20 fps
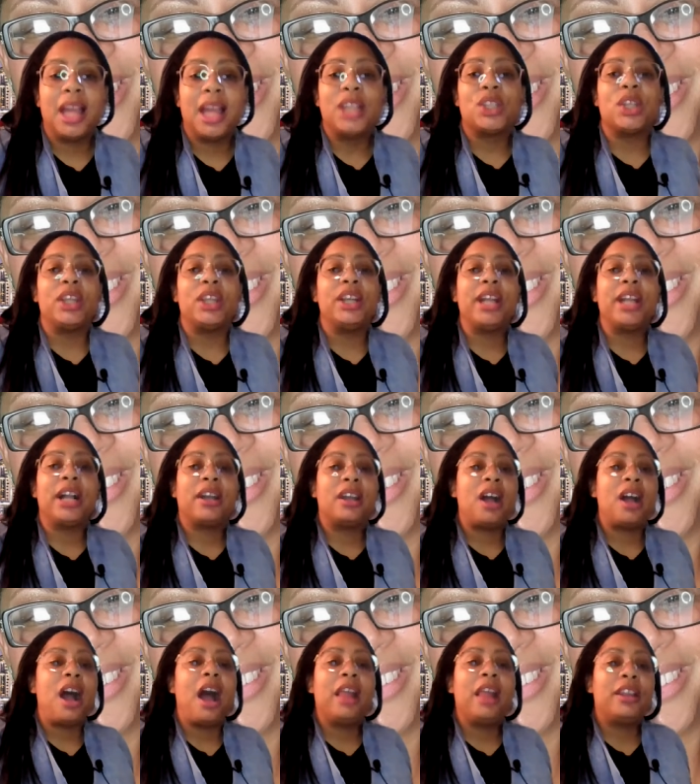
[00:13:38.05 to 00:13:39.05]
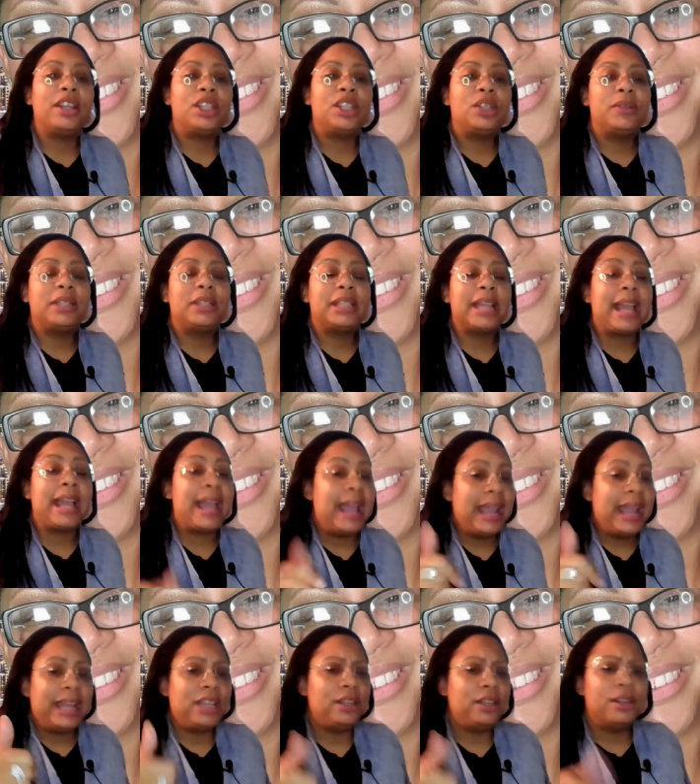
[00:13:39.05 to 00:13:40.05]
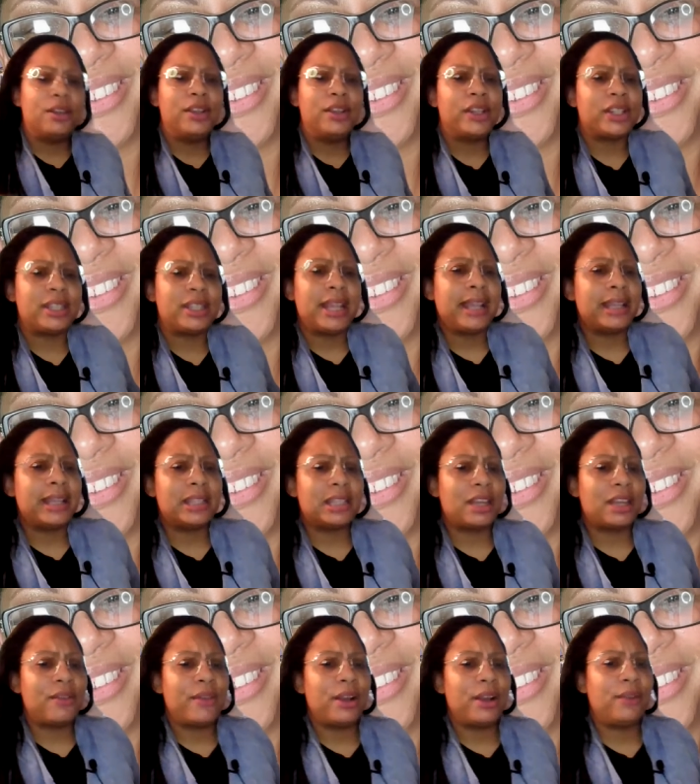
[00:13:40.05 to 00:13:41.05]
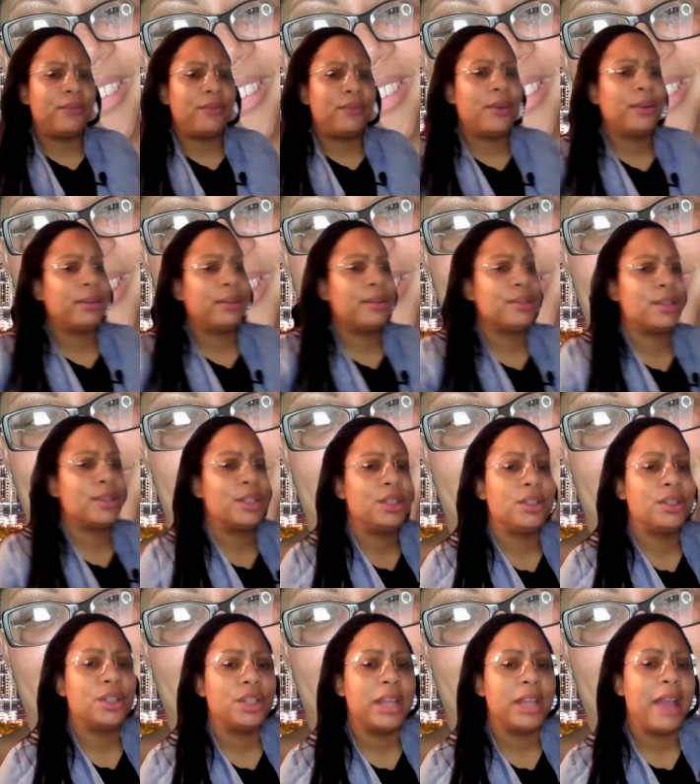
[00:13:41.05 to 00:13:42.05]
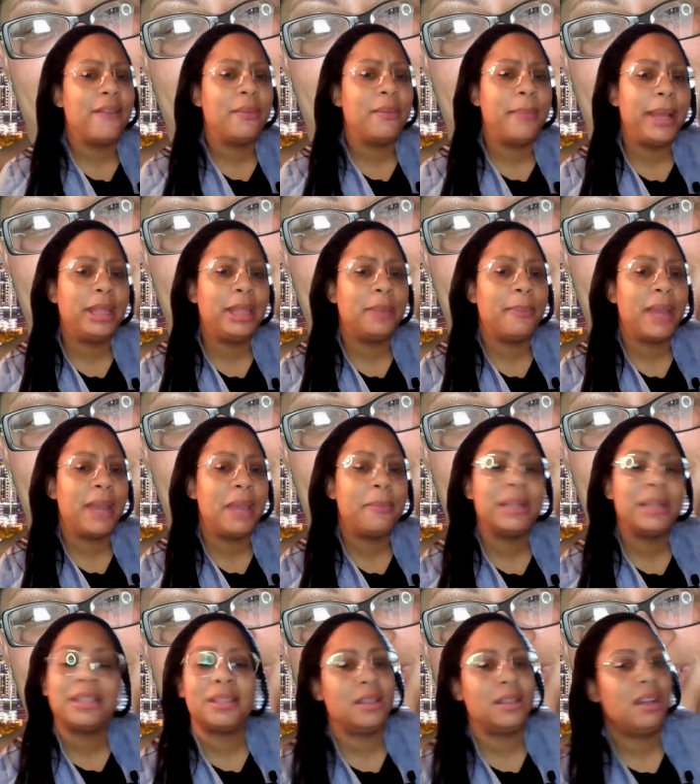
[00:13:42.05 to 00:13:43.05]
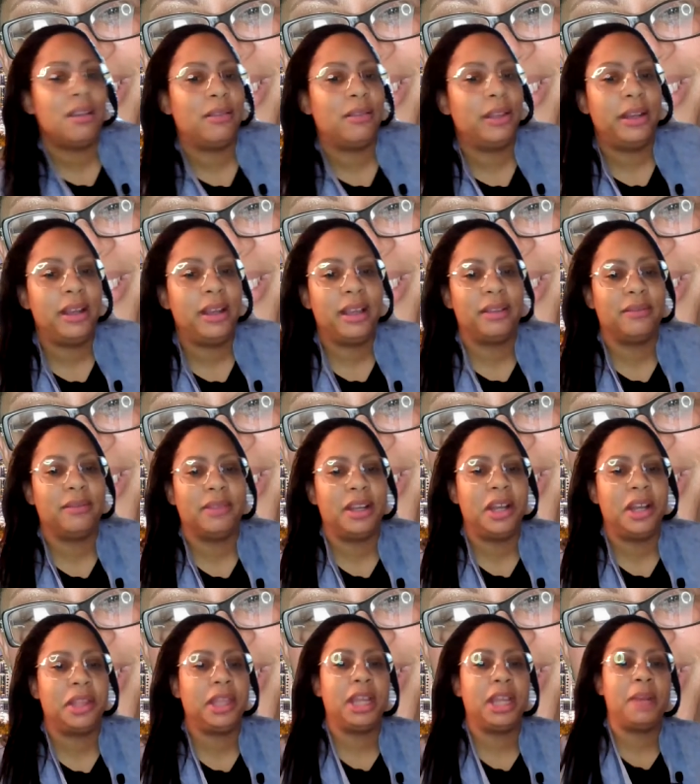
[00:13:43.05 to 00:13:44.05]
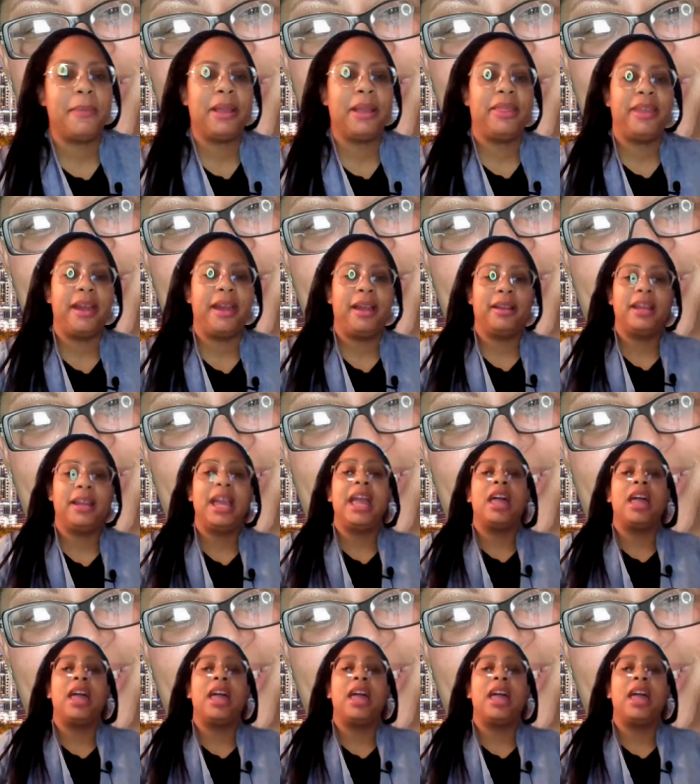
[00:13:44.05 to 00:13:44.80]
So they're not going to holler at you and say, hey, your second's getting ready to foreclose on you because you haven't made the payments. No, they're not thinking about that.